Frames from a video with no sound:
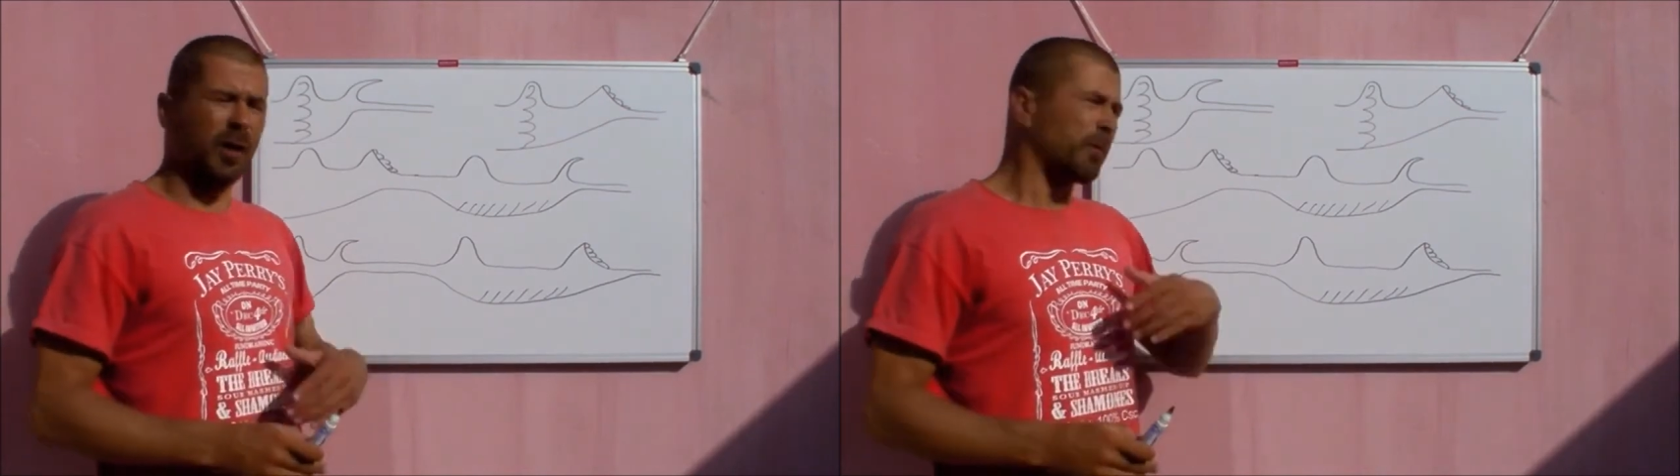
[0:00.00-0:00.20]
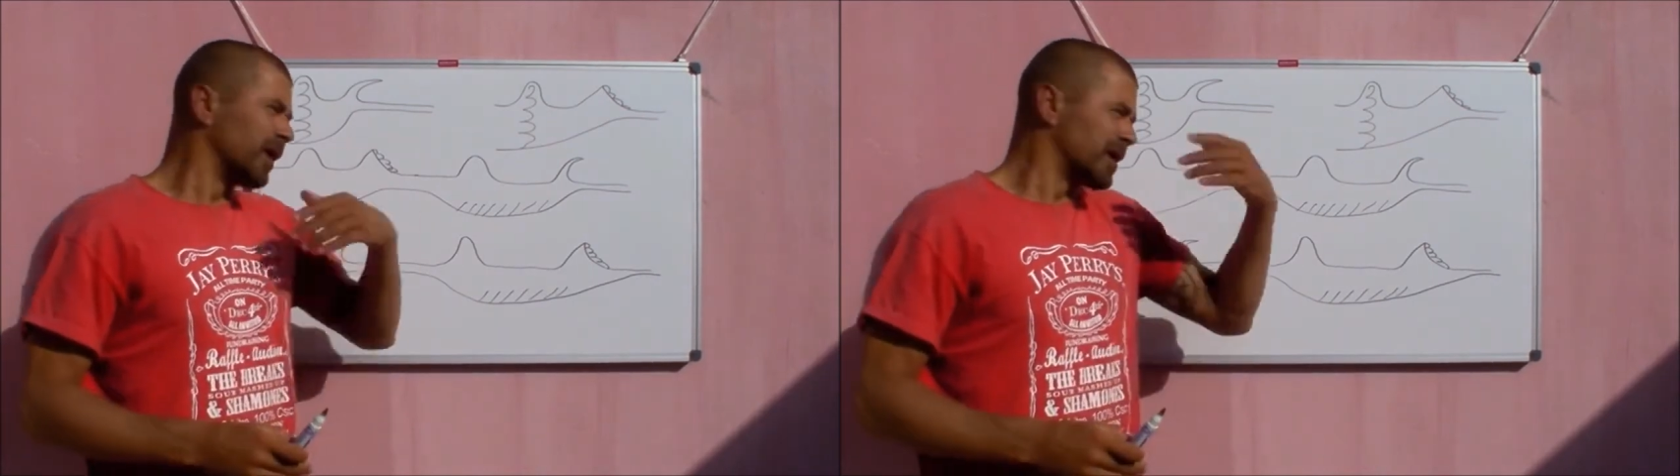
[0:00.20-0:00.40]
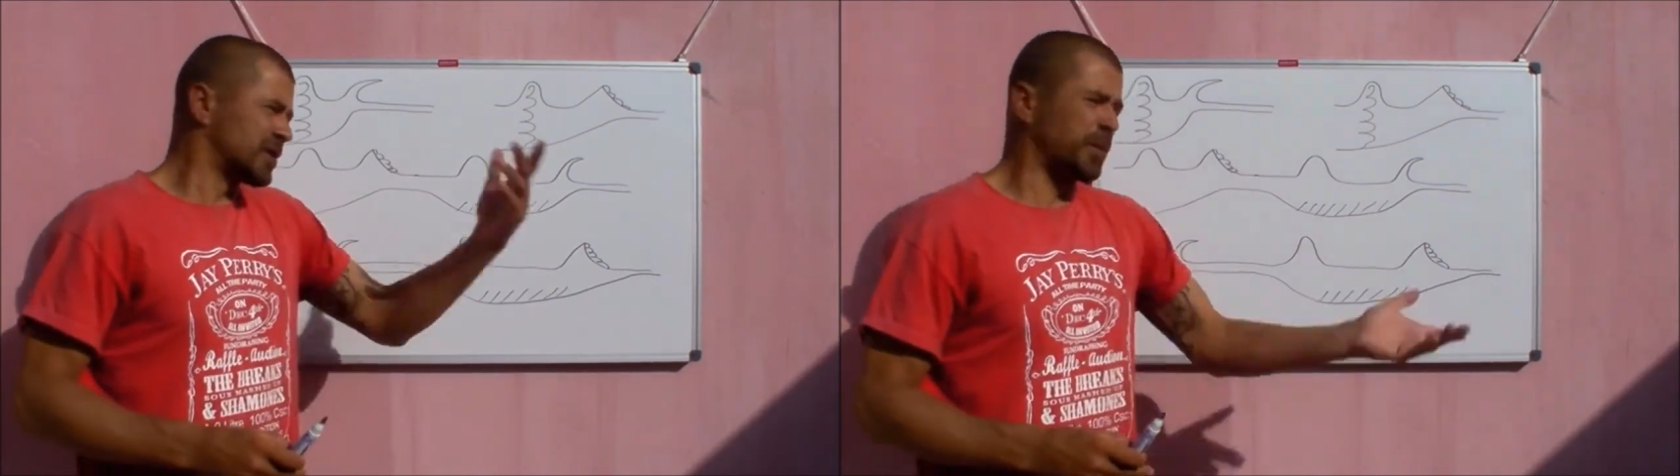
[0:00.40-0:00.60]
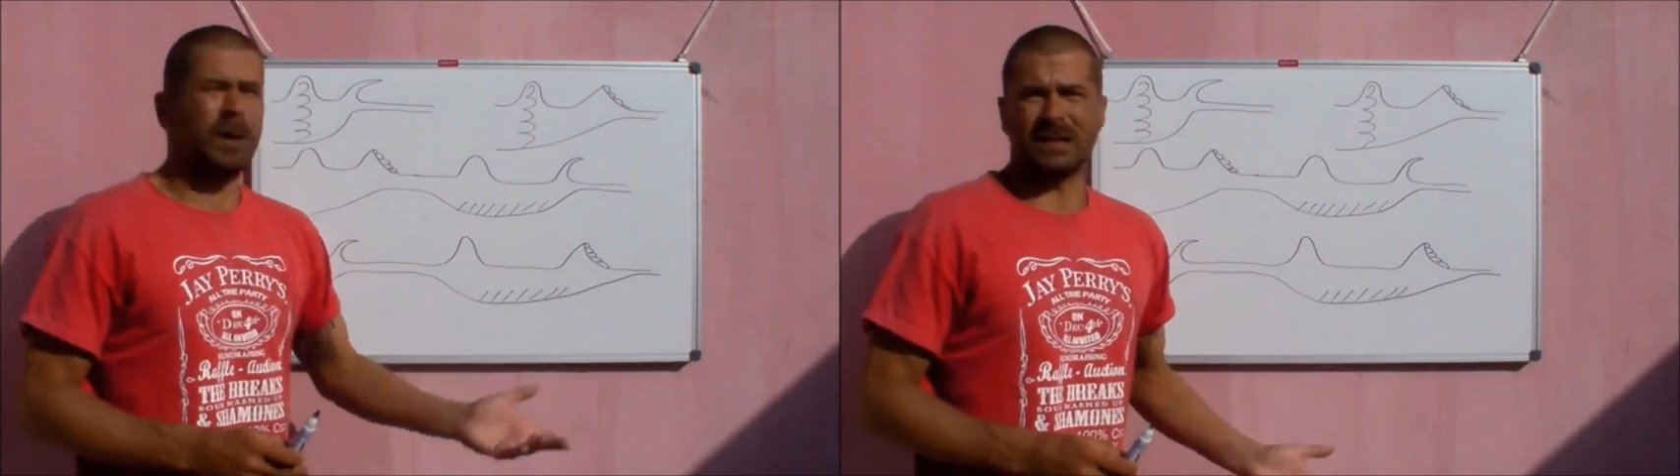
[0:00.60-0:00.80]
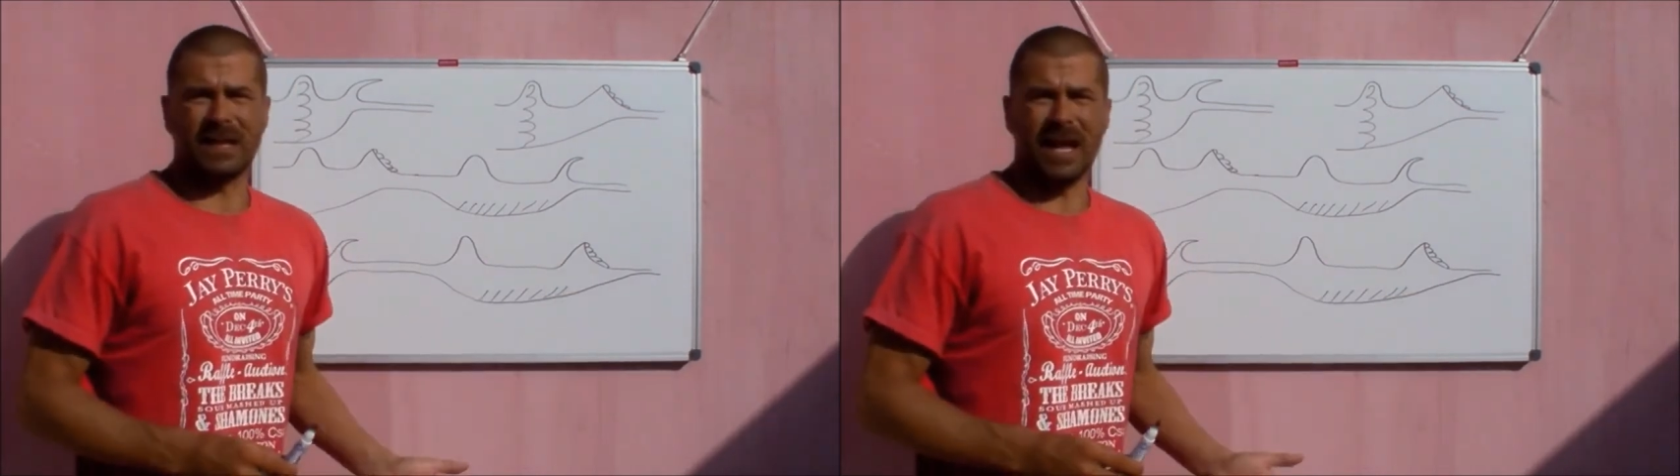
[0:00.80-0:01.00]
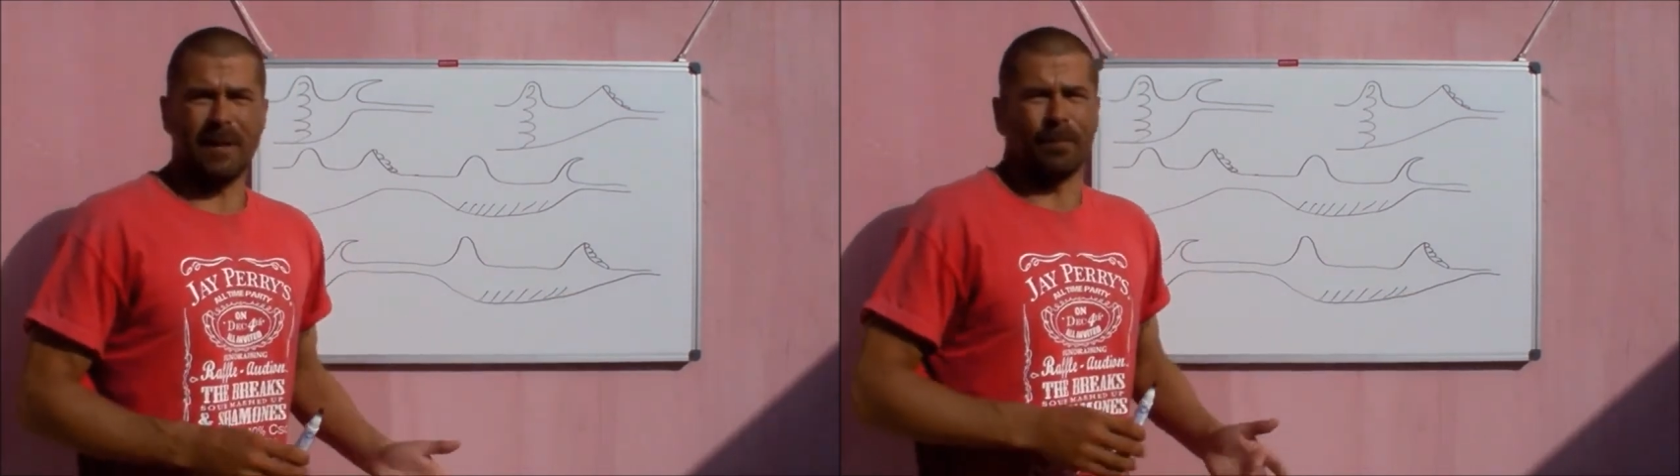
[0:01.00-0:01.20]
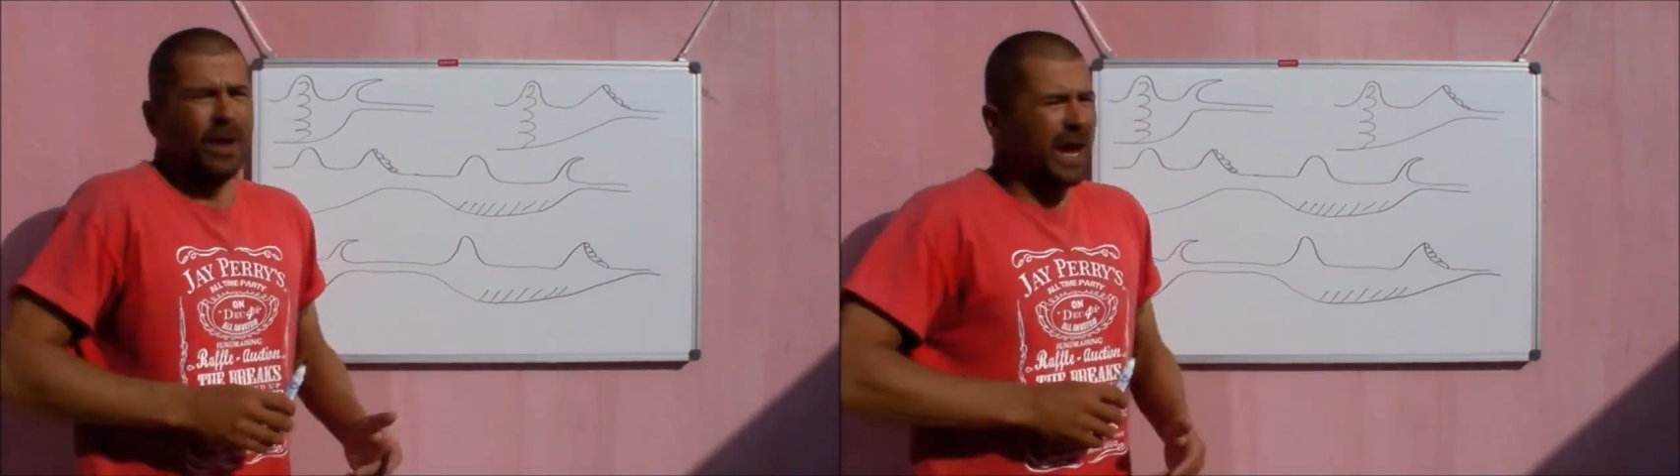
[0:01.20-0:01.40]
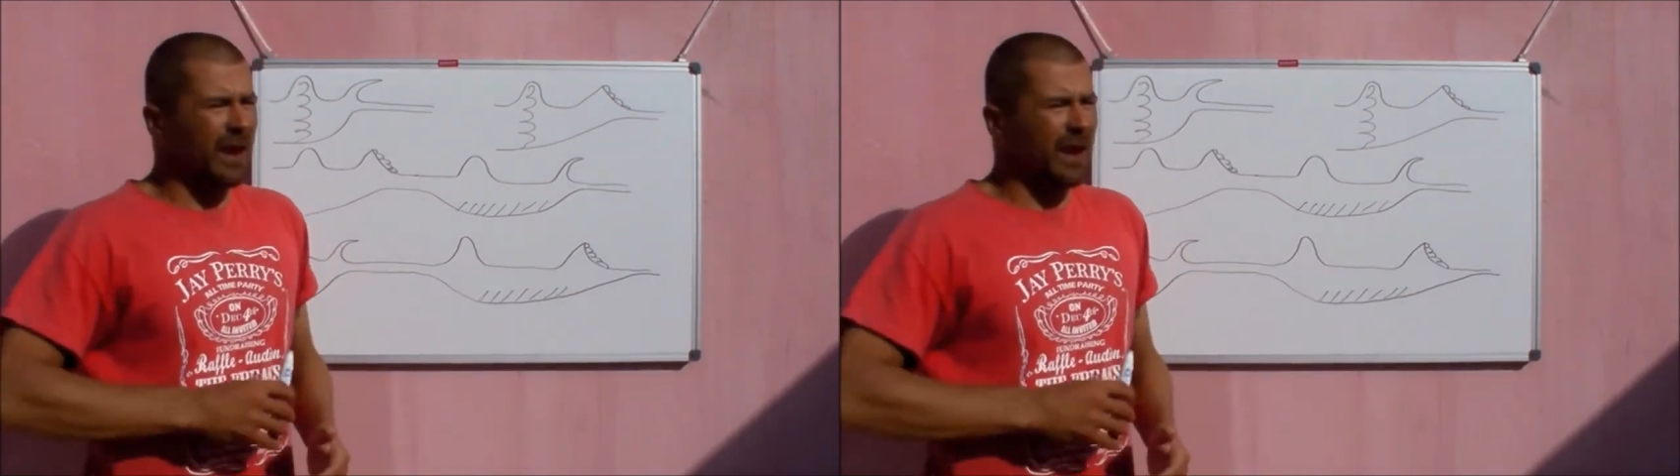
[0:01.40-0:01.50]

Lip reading: club, speak to them.